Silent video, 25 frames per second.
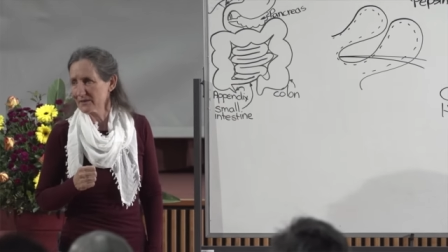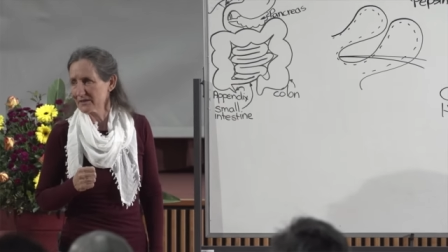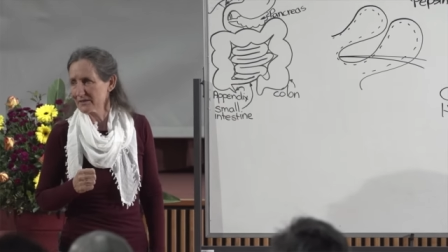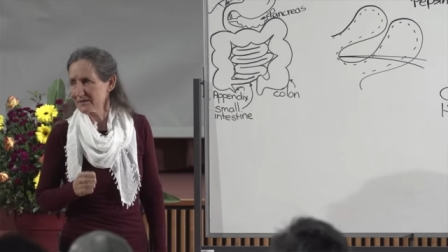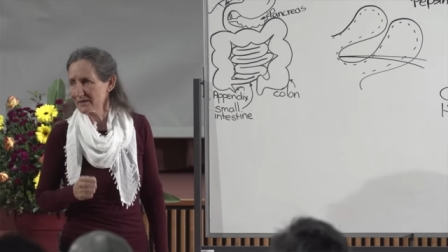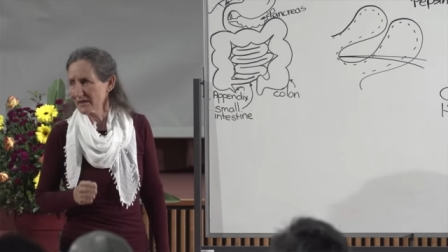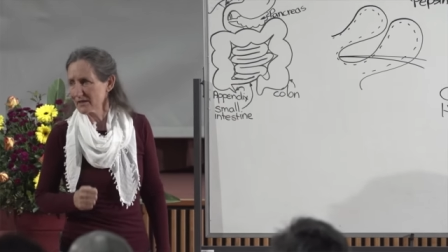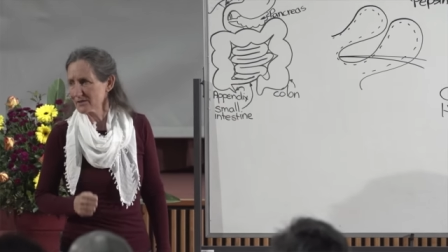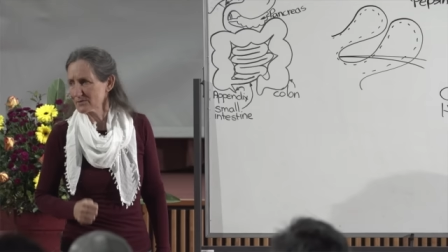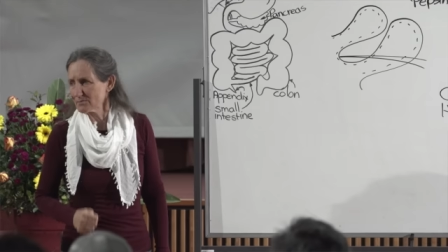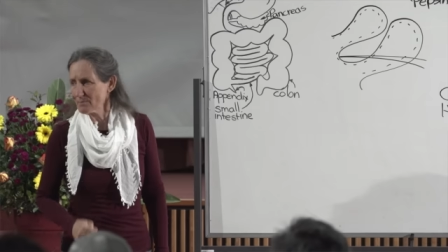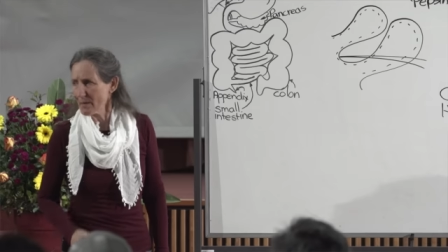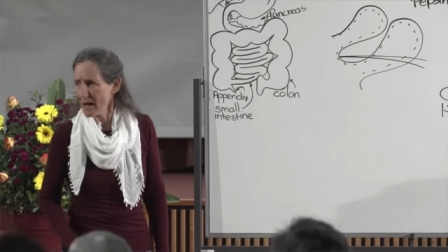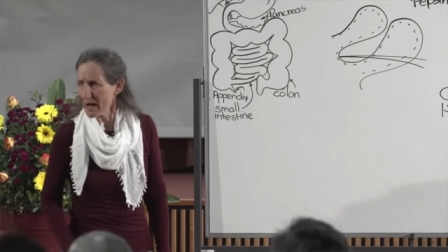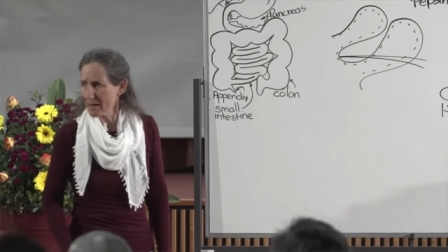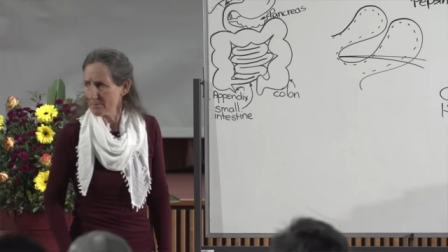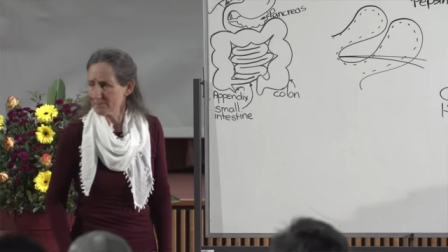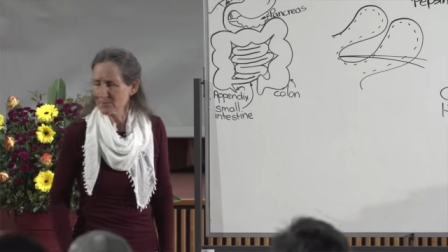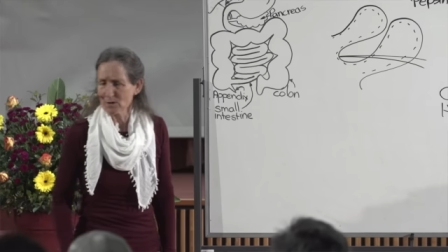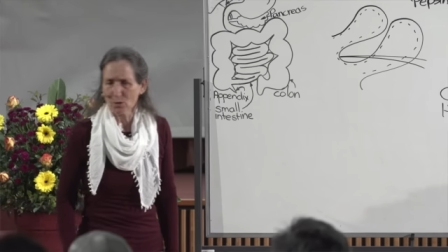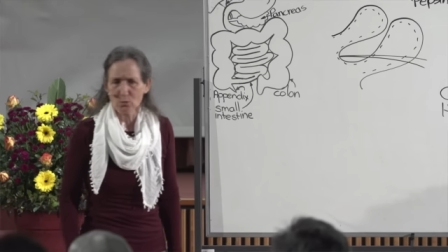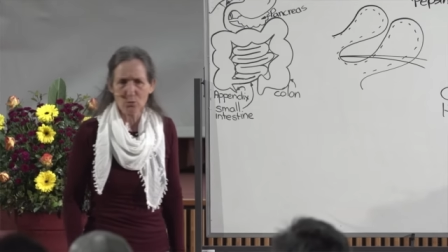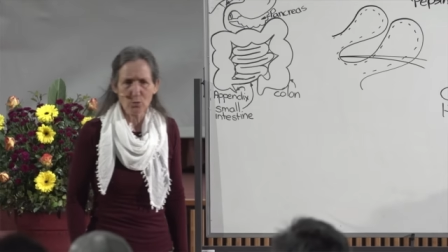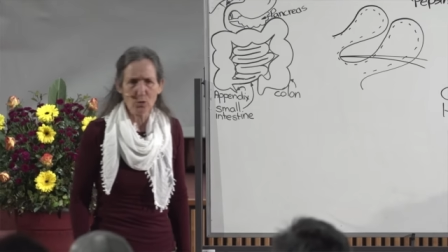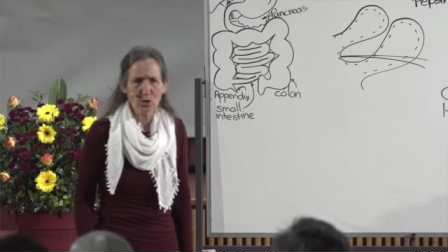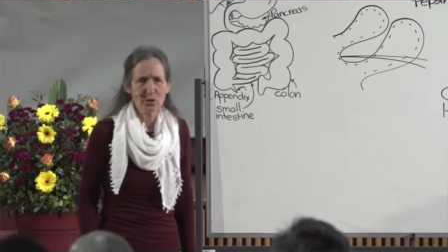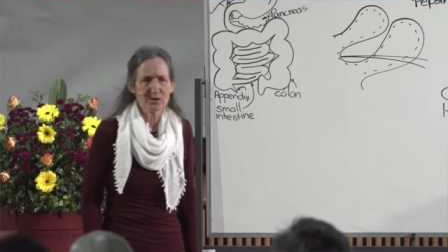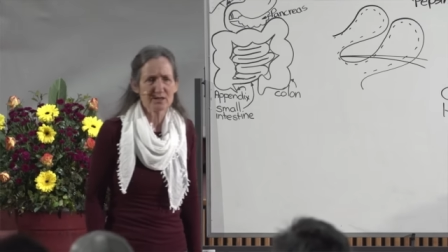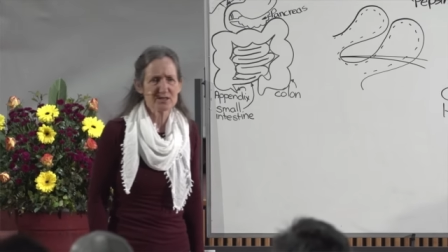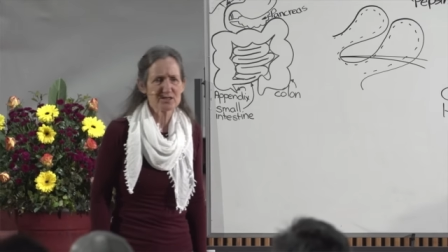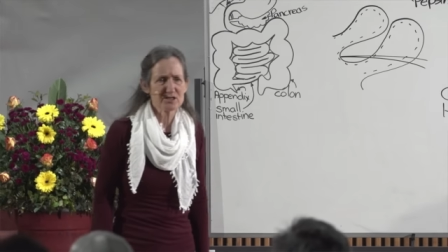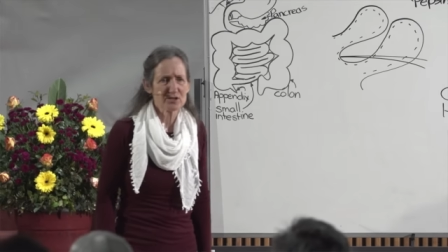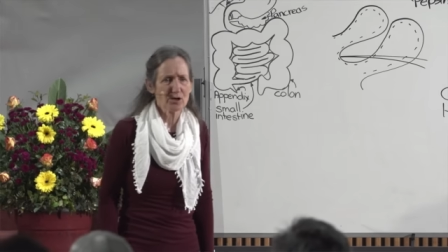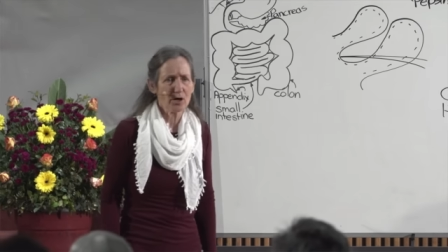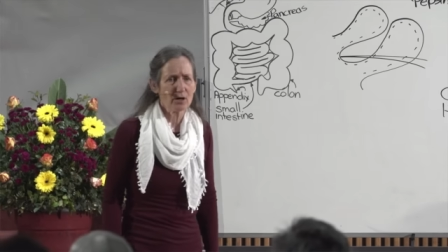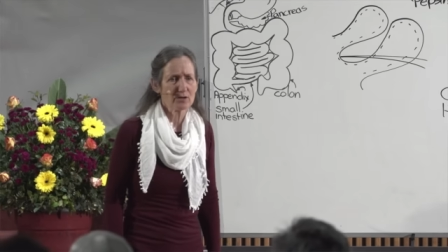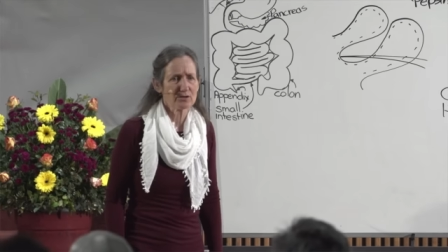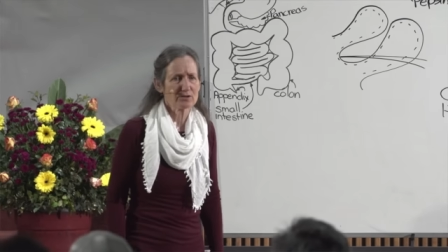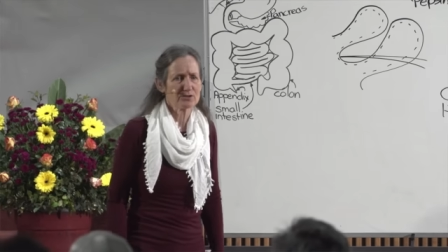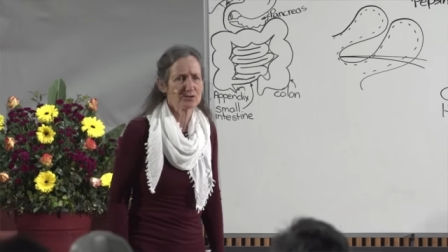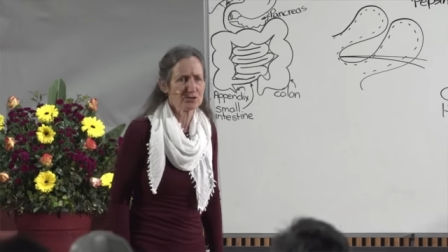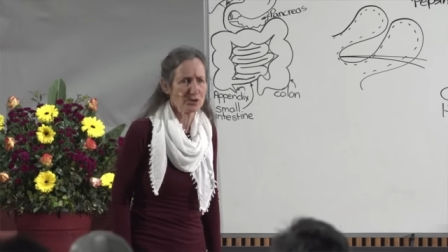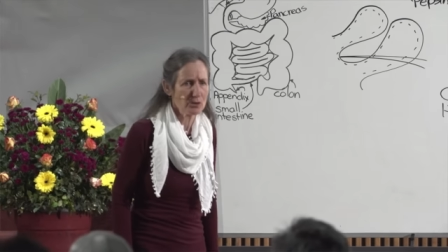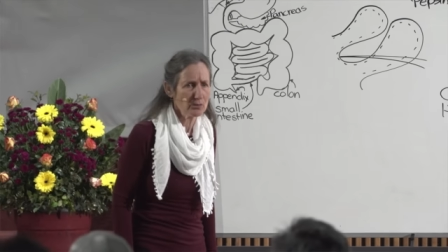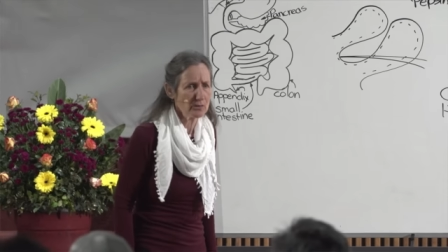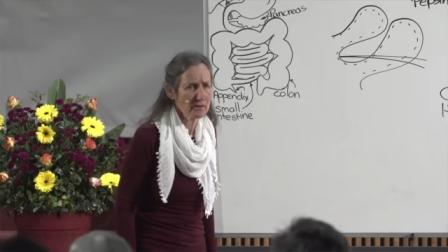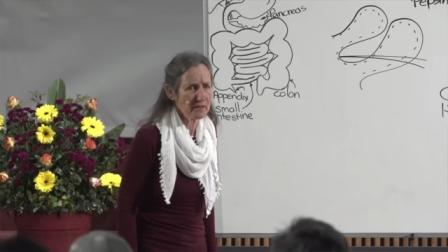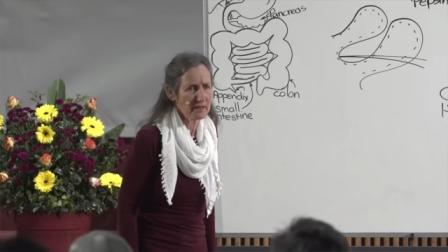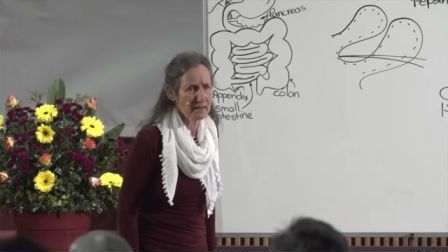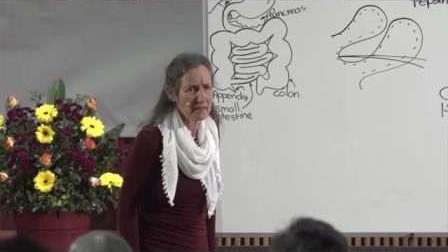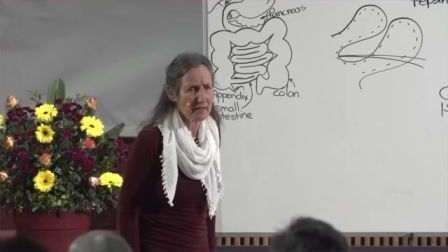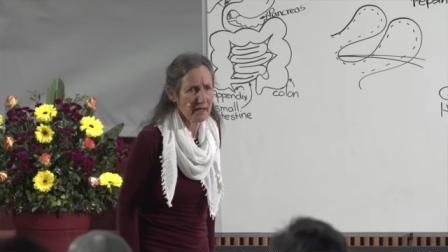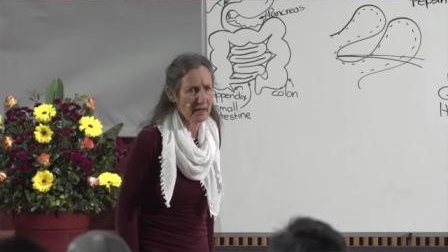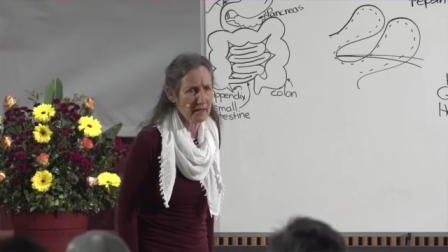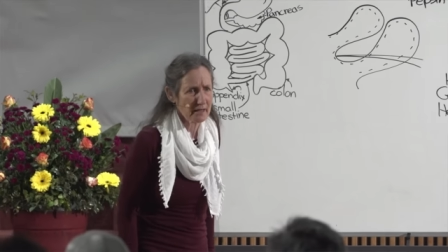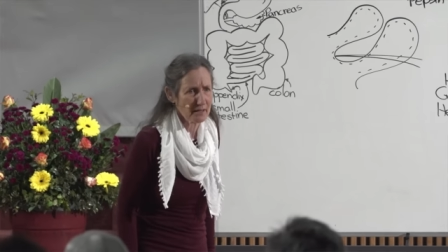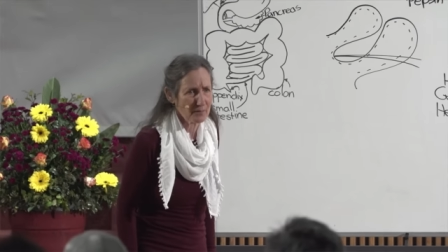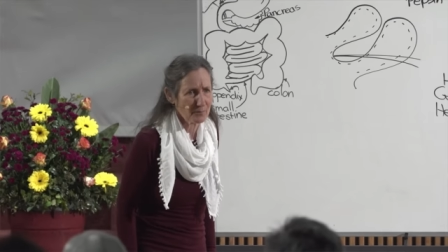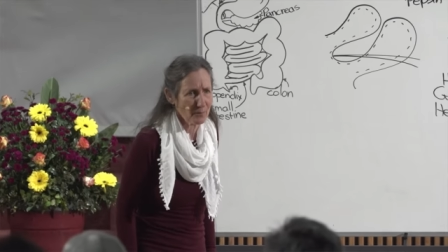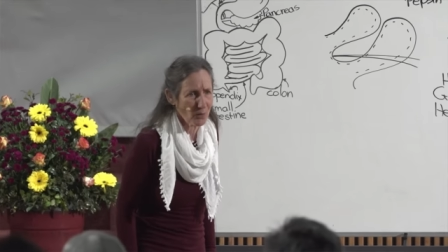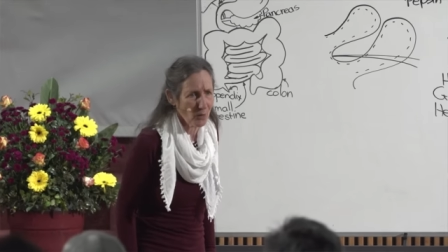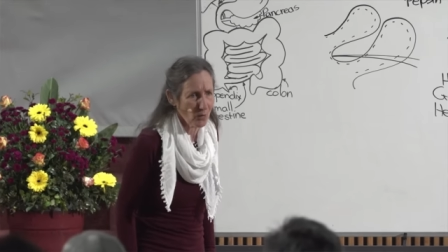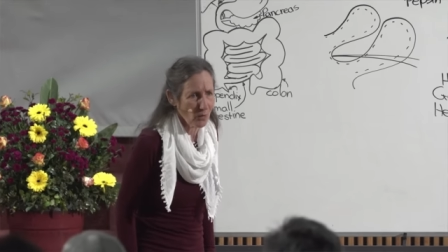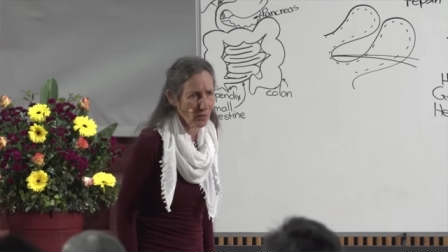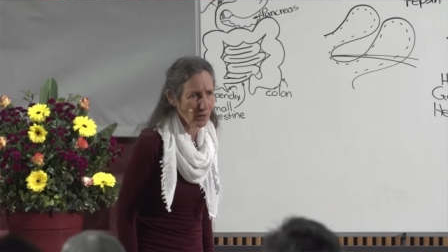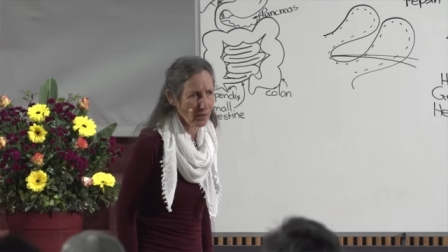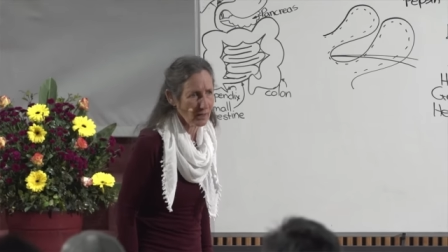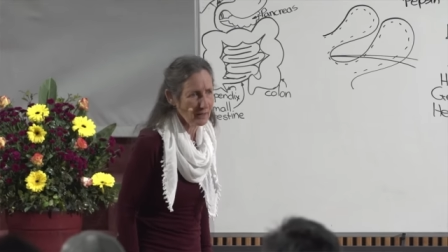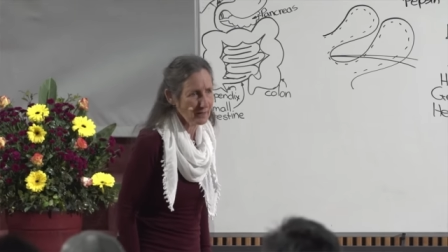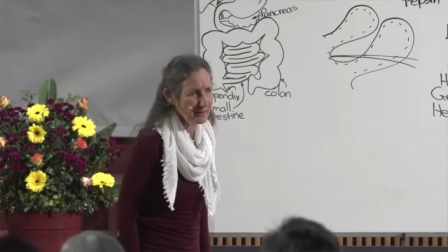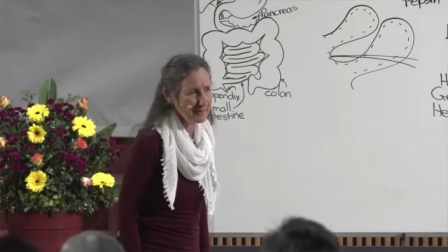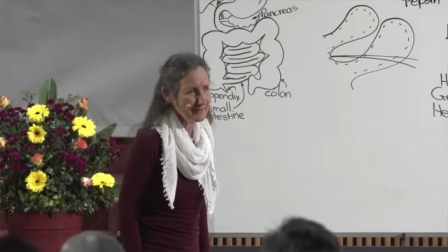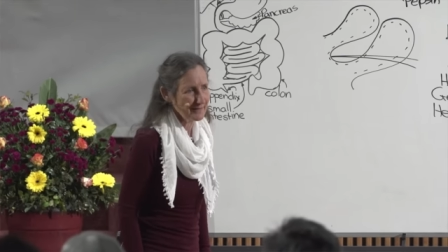he says, Mum, the water's not doing it anymore.